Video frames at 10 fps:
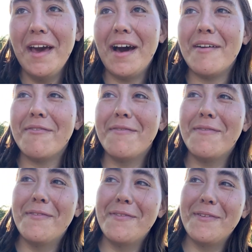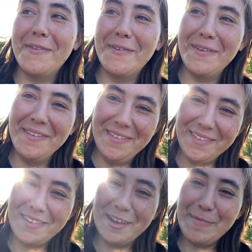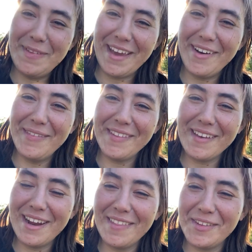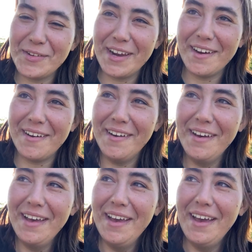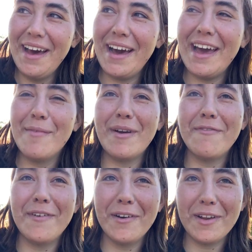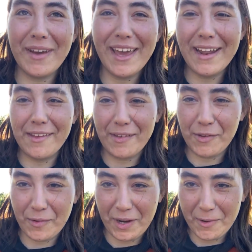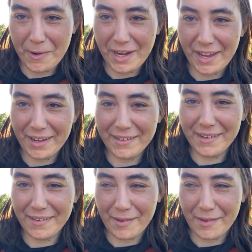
I slipped down the side of the trail. I had my phone in my hand as I was recording because I